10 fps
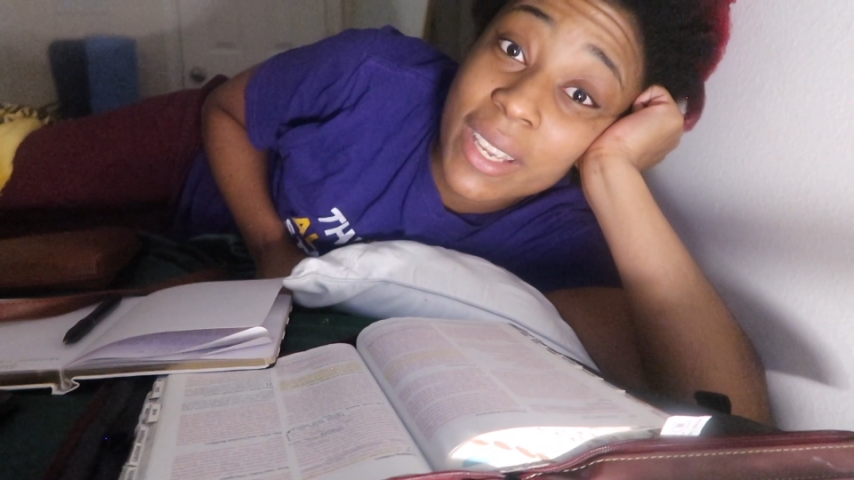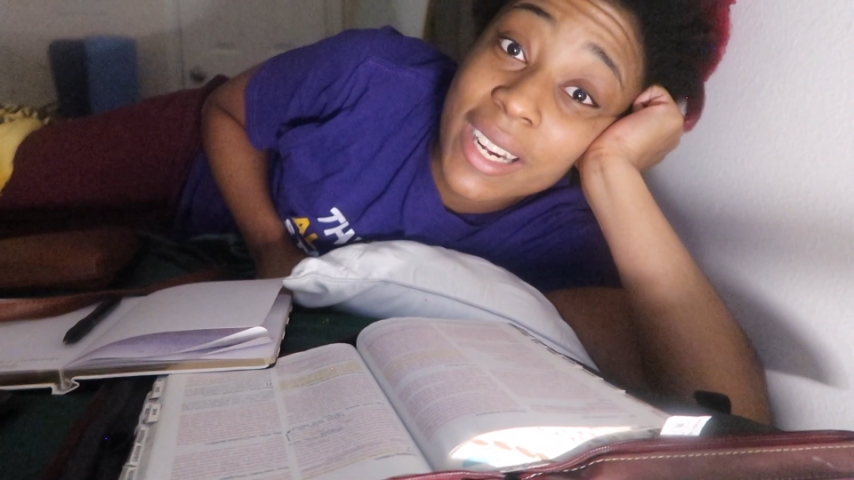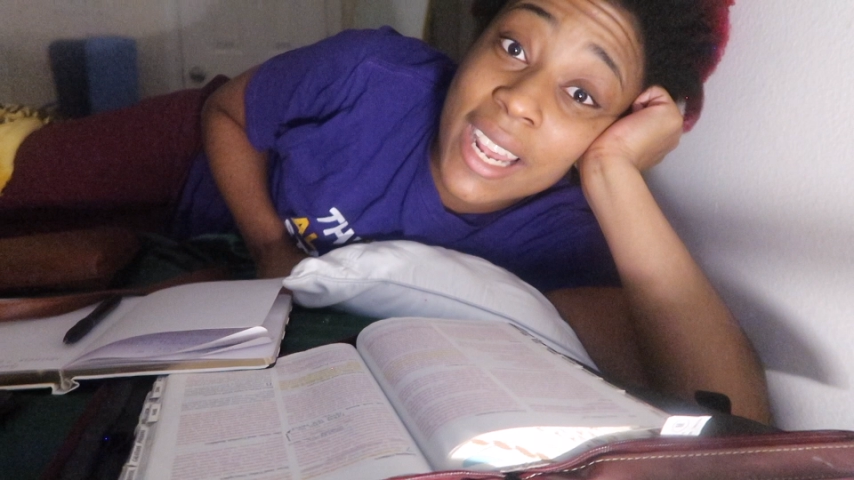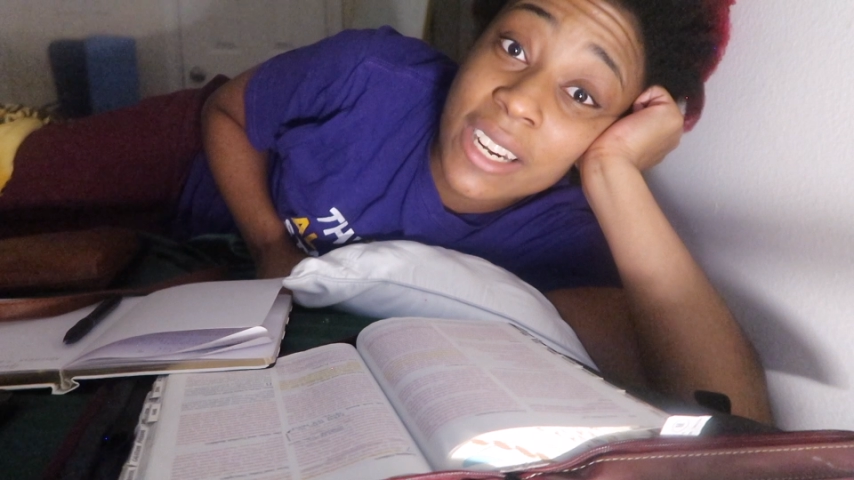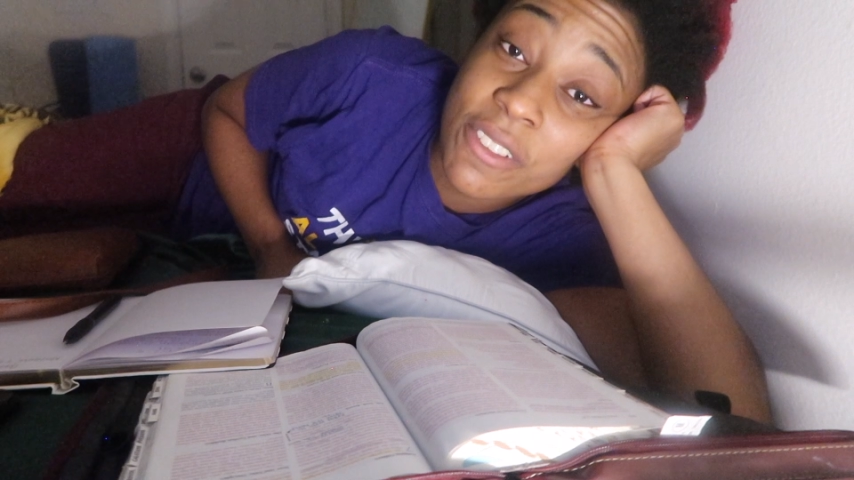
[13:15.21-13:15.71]

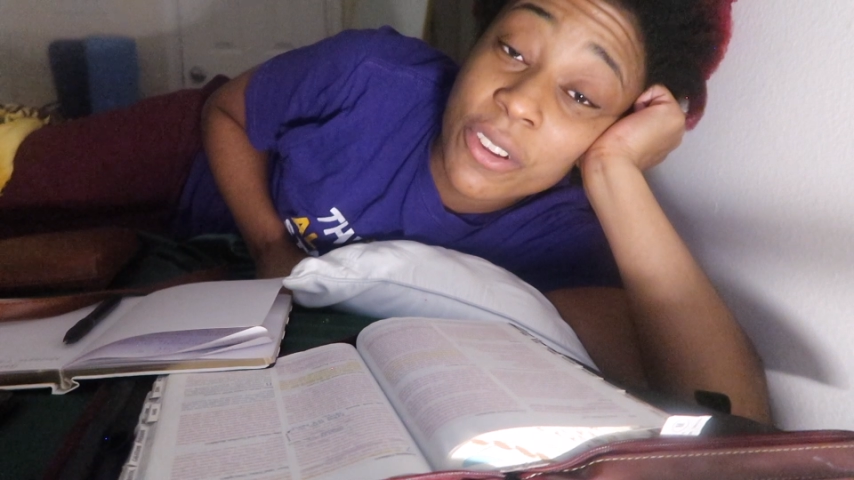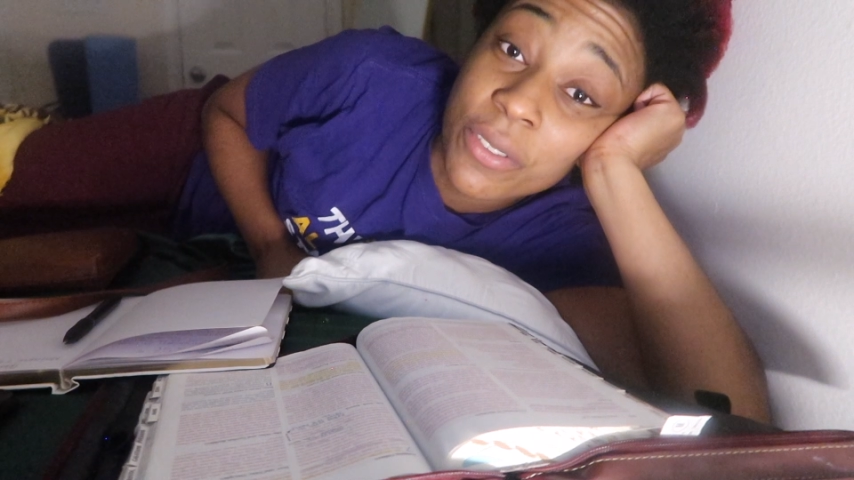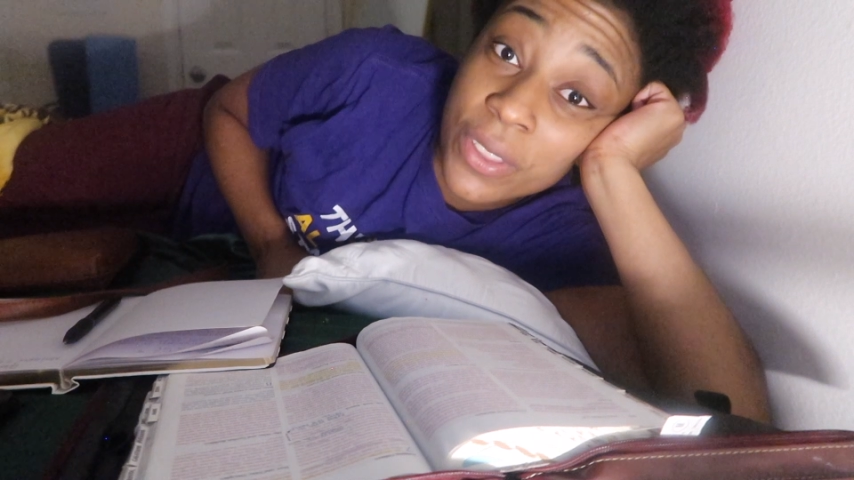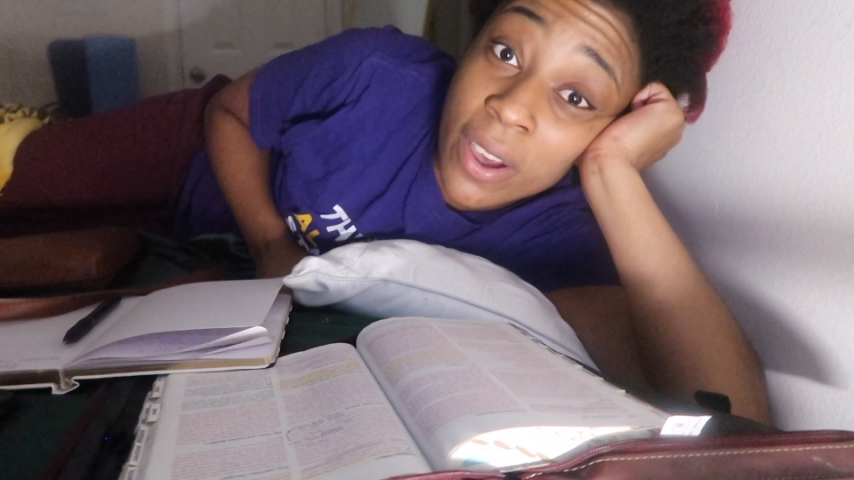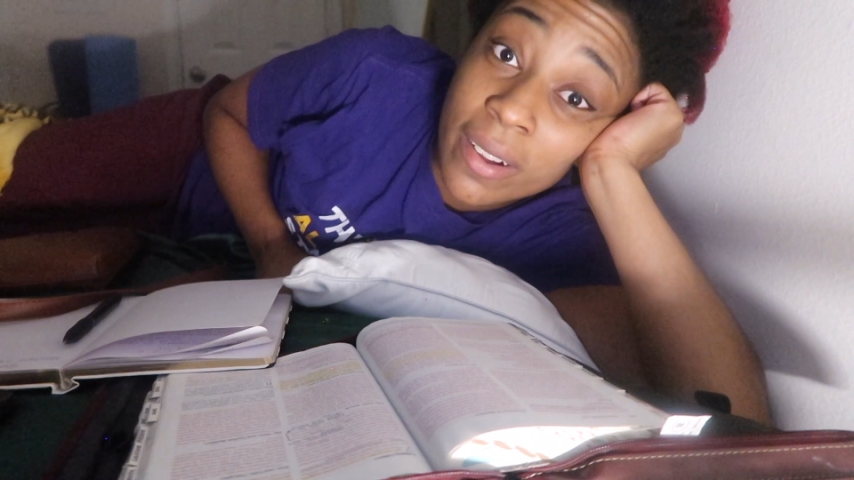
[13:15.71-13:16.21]
get out of your
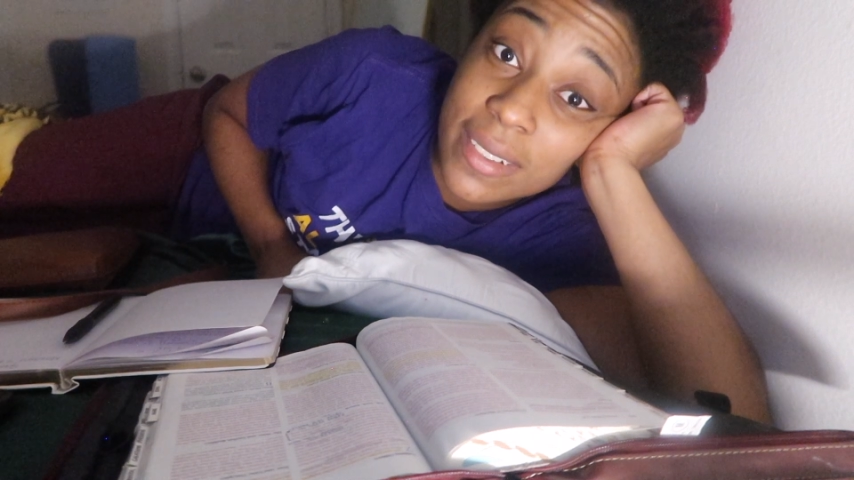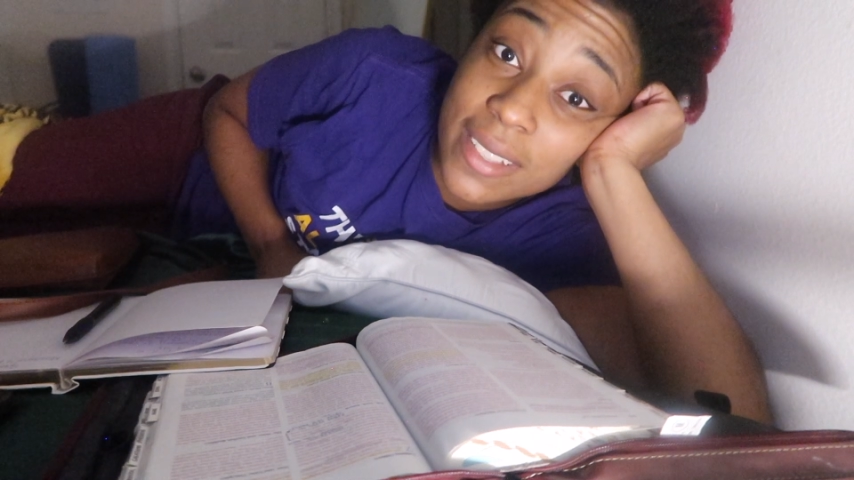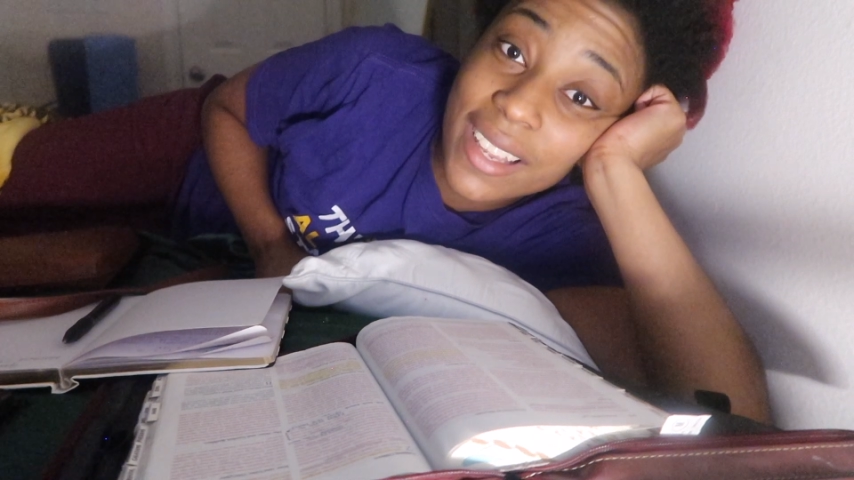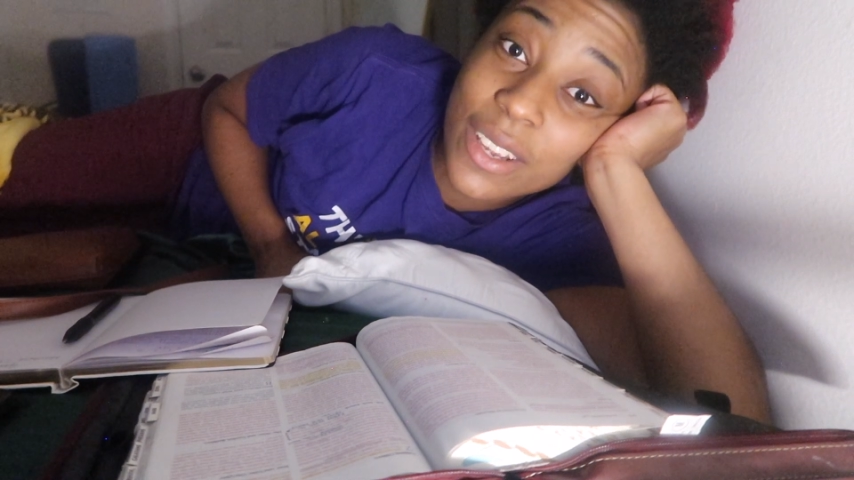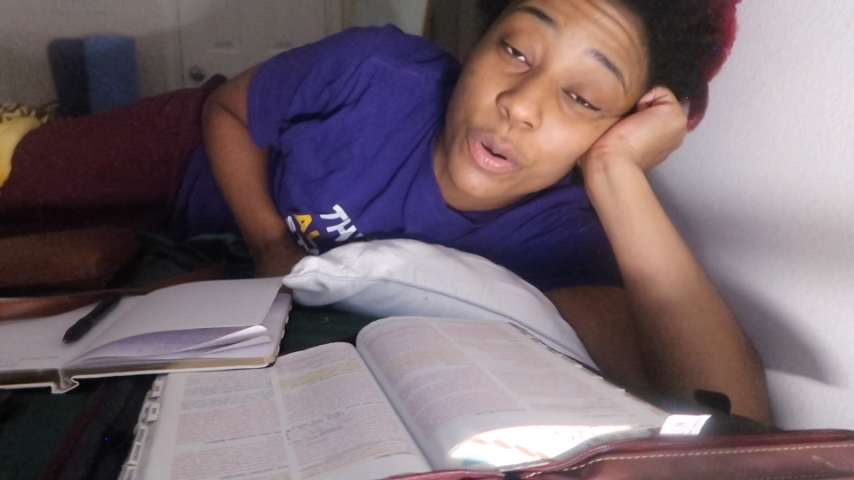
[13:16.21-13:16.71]

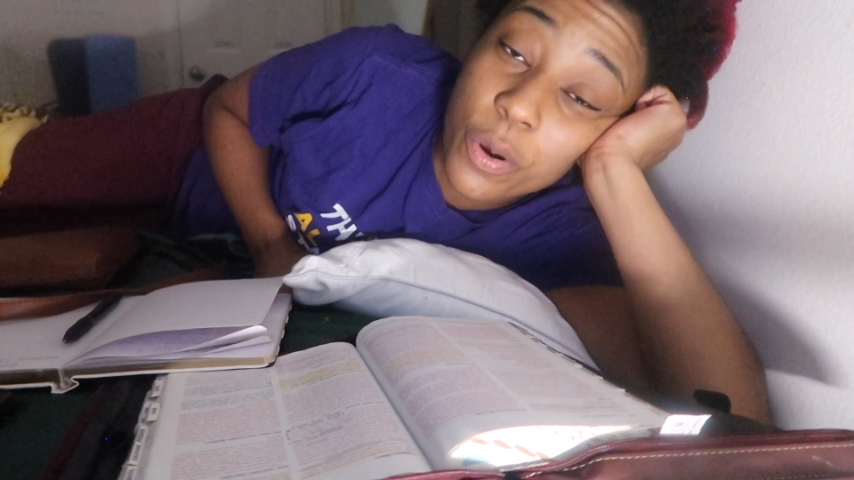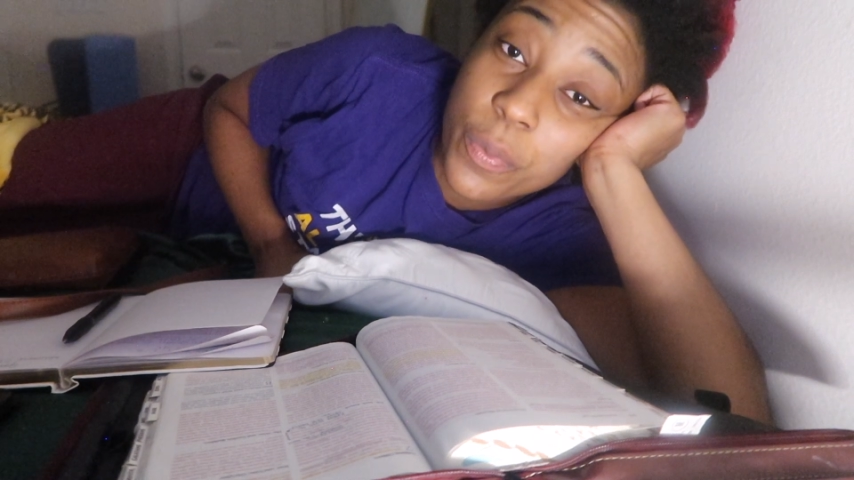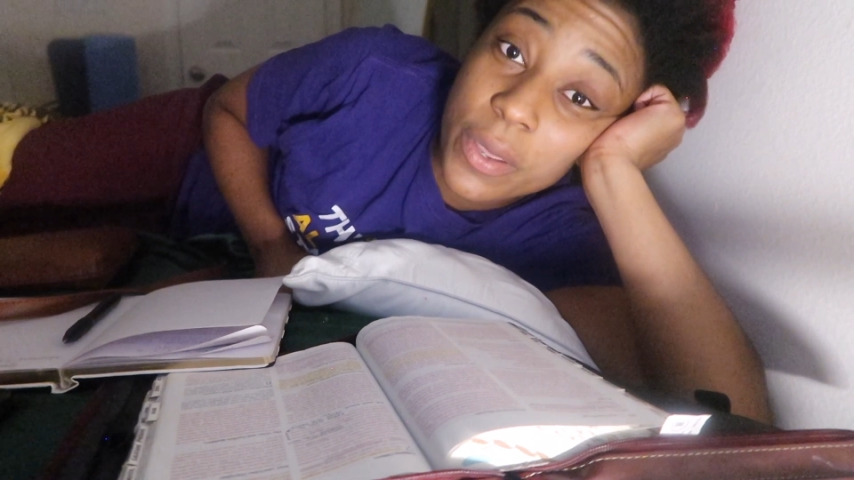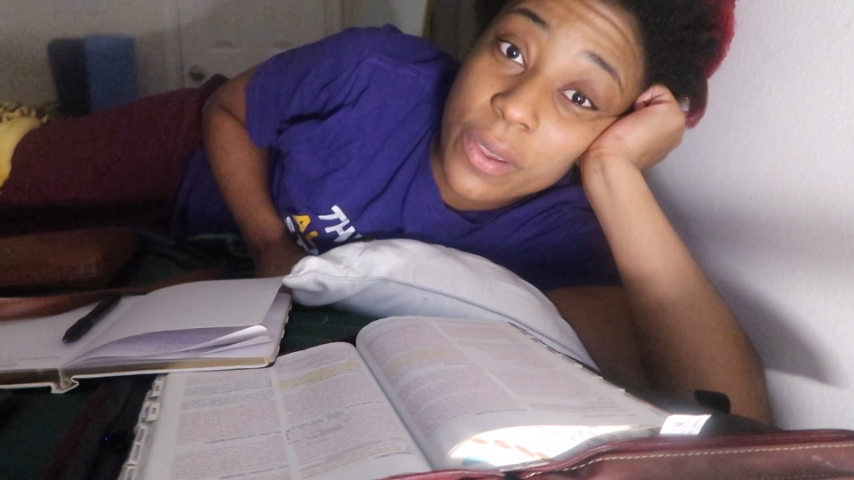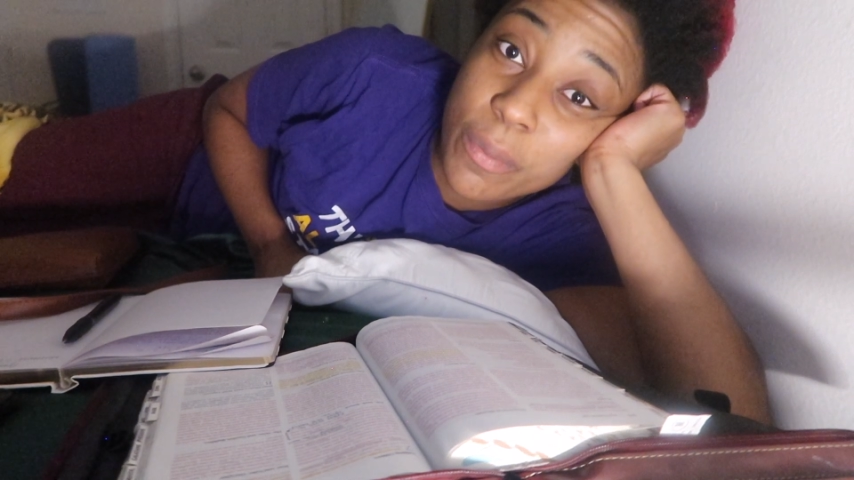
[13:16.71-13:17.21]
thoughts and
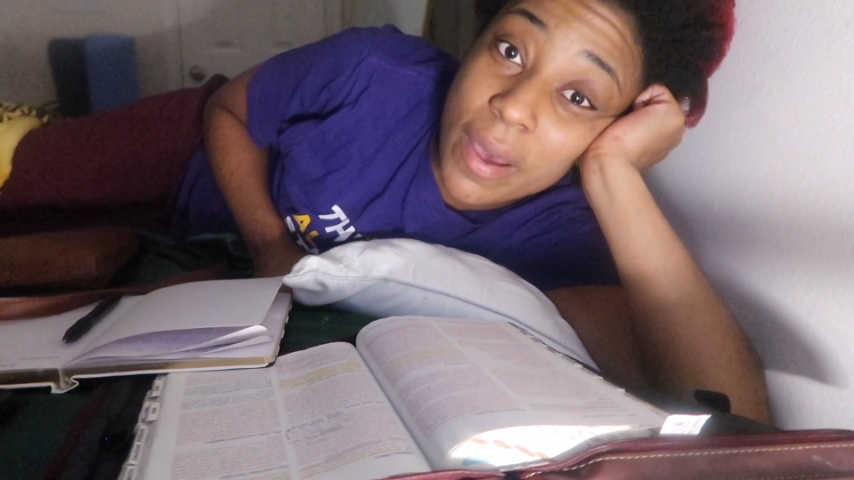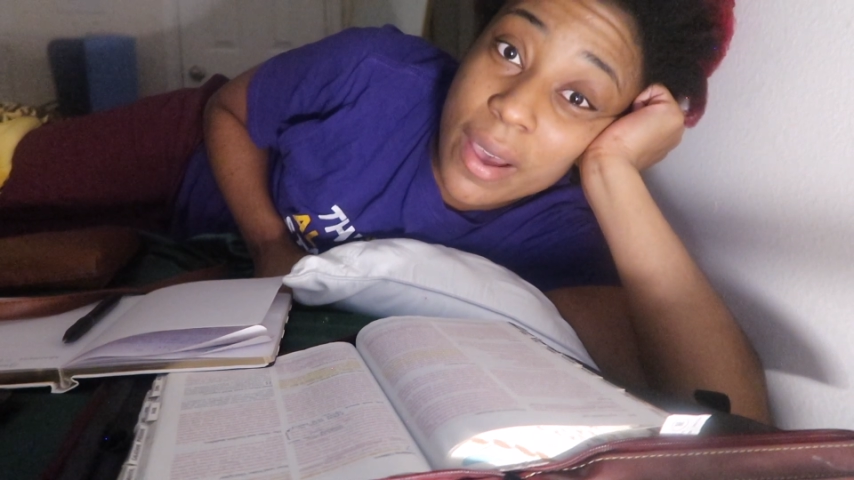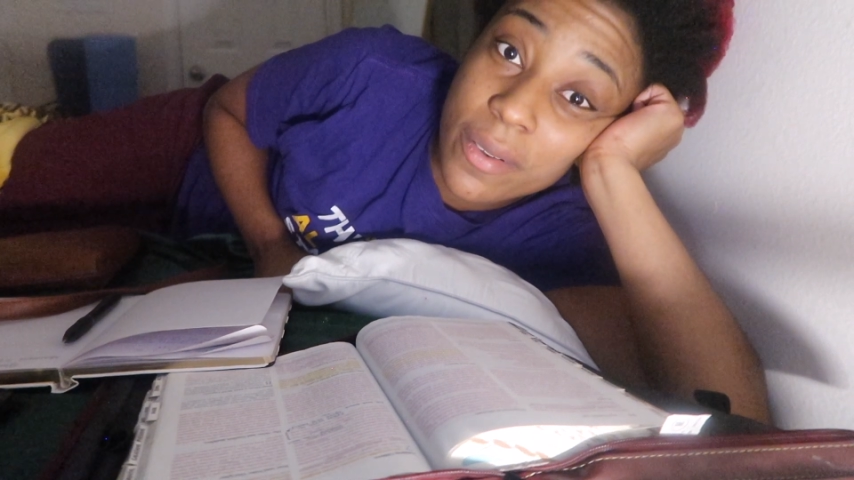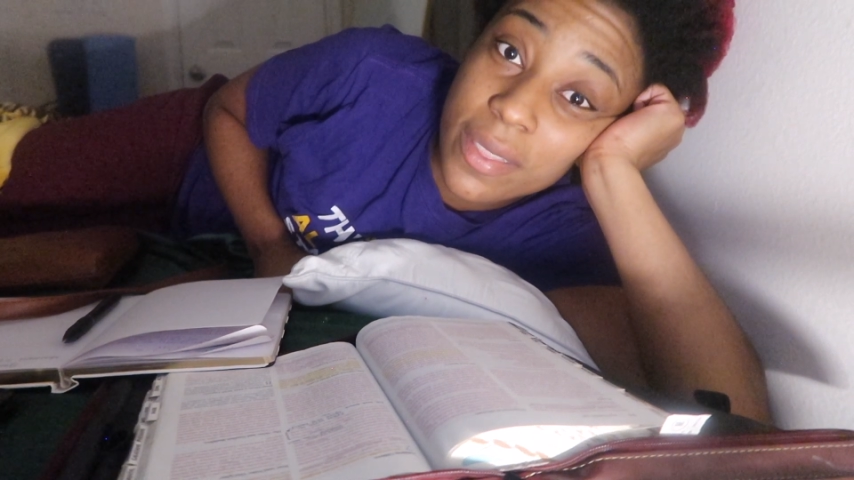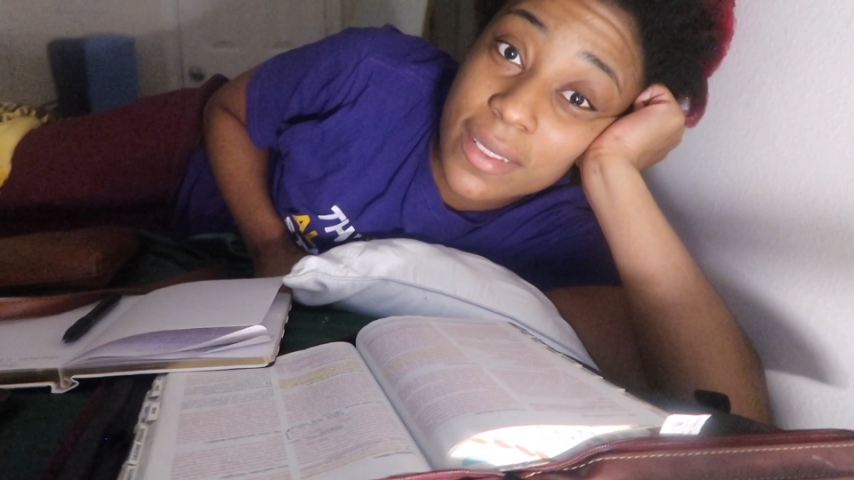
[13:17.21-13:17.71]
open your
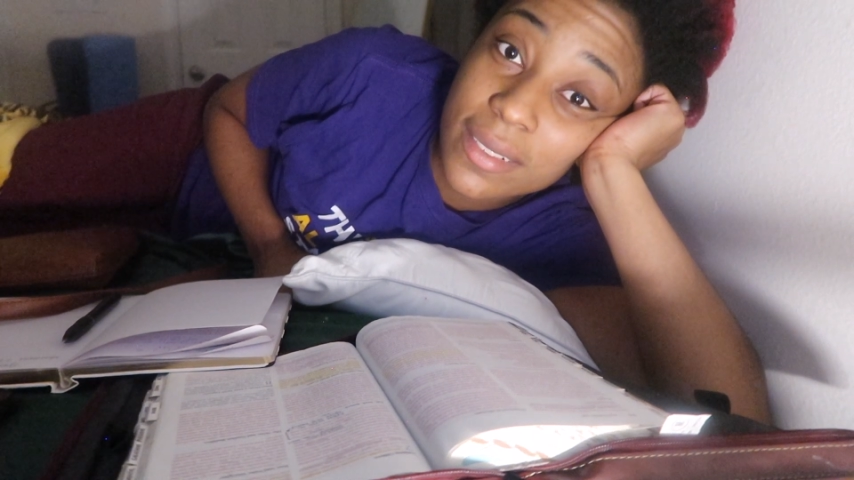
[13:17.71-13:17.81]
mouth.